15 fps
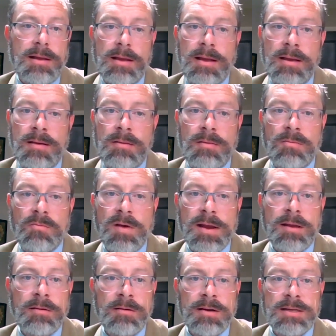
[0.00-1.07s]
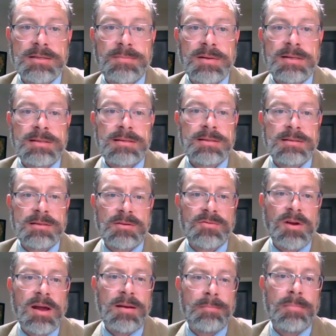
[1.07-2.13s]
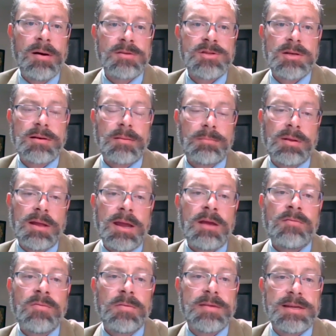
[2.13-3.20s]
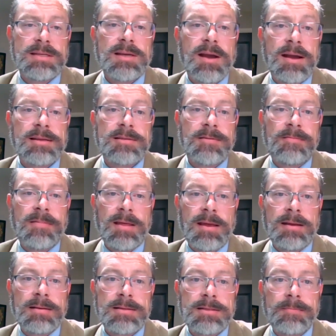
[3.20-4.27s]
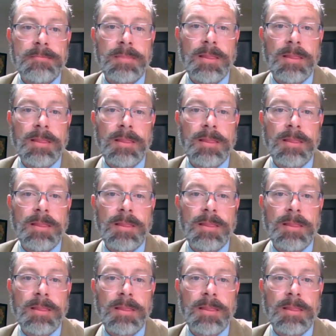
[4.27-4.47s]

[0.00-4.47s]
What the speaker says: and regular expenses to try to budget and plan for these kinds of things.